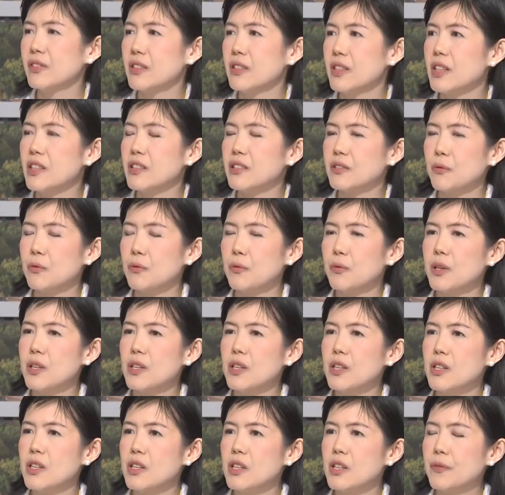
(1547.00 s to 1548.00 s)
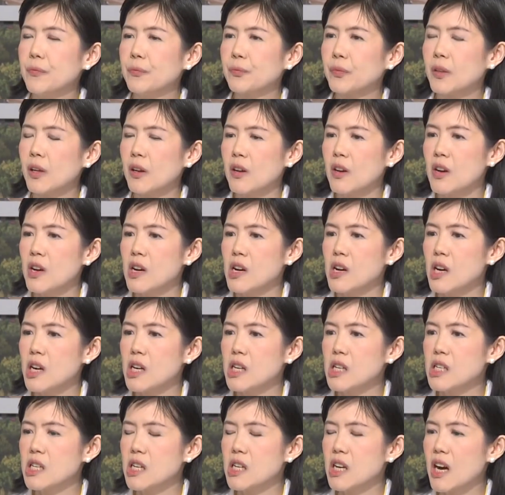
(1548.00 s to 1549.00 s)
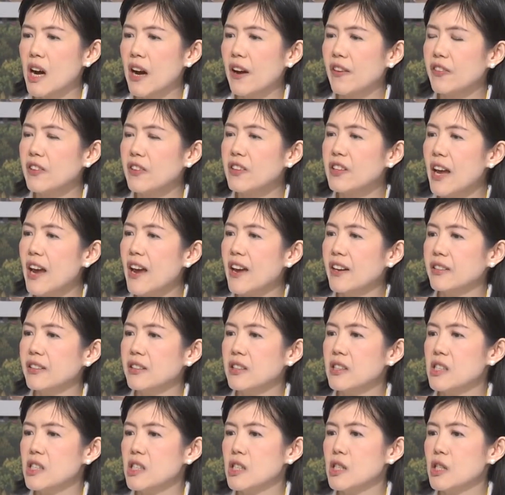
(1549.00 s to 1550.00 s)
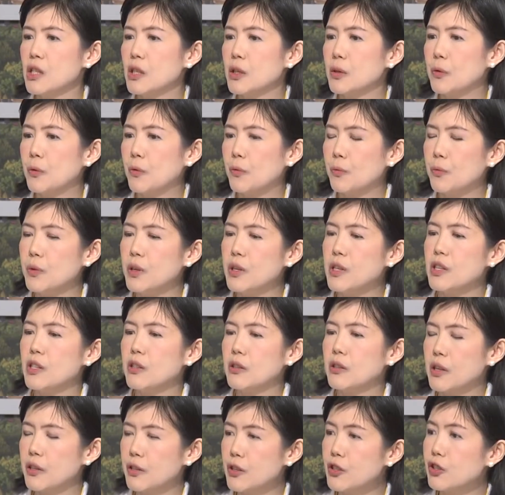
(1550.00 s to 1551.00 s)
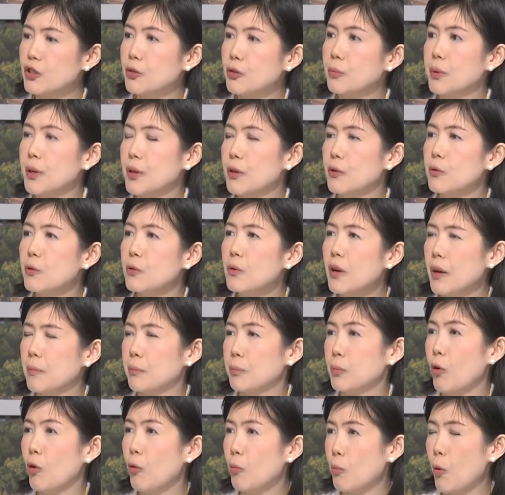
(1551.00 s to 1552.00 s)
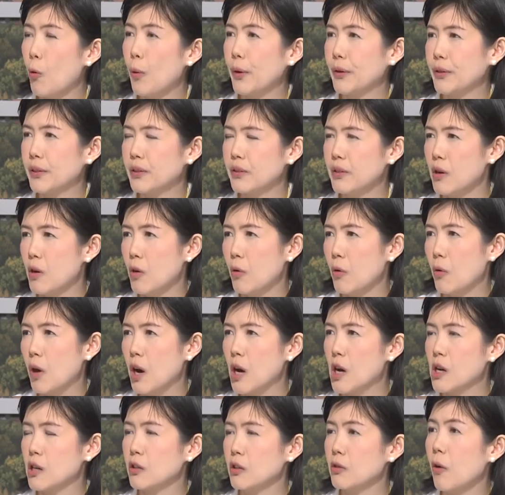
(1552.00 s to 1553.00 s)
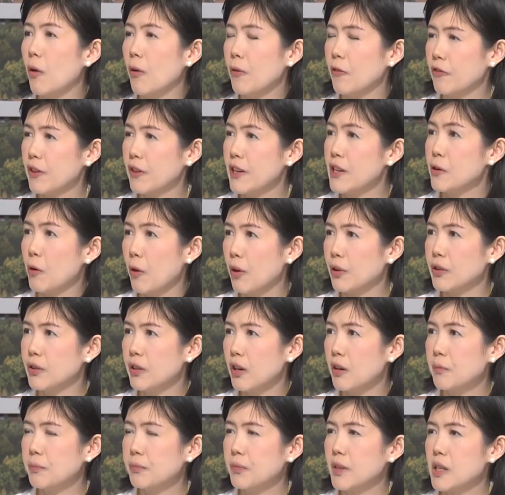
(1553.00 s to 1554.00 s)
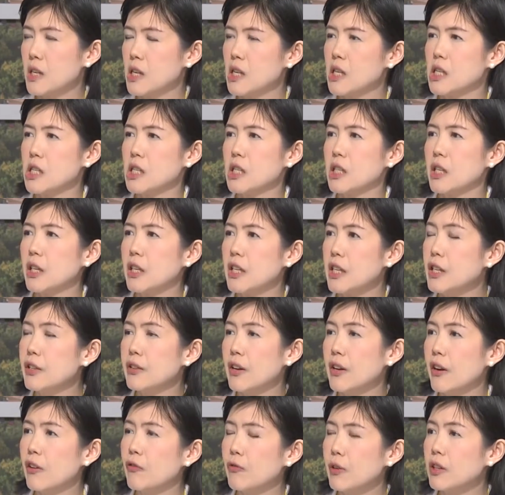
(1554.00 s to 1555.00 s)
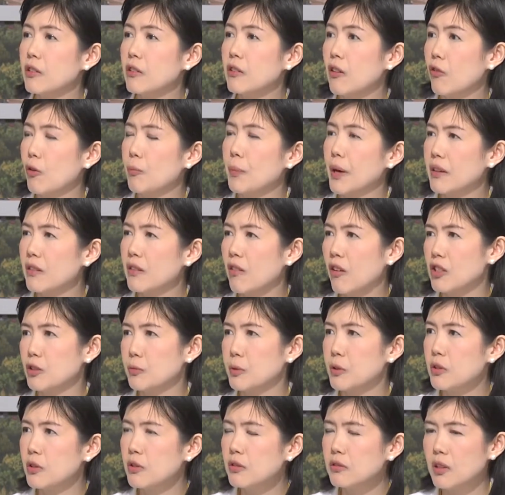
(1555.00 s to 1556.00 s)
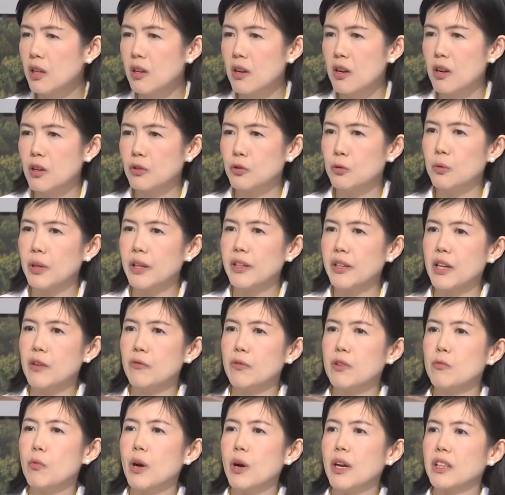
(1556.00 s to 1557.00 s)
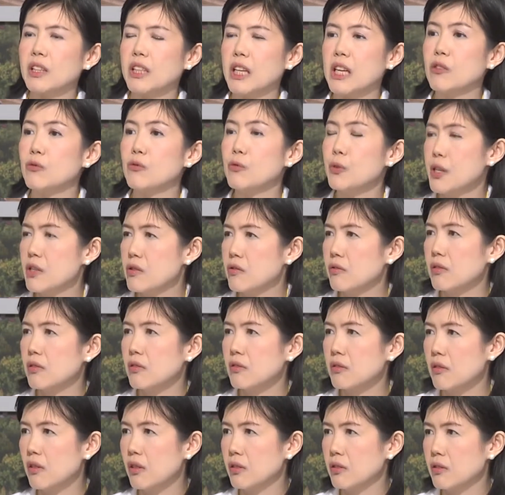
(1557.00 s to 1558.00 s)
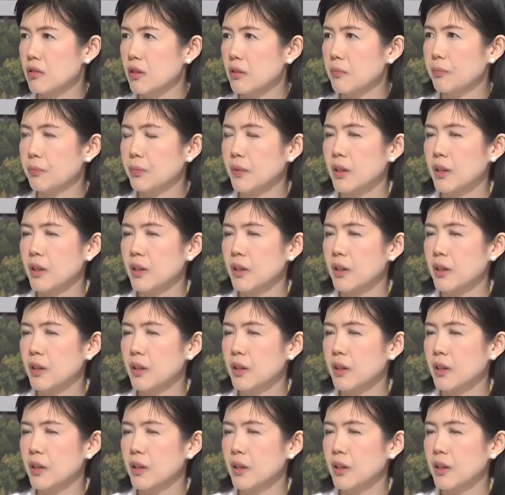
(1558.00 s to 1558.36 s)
Yes, we other than we distribute and promote free condom in every government hospital to let everyone can reach condom.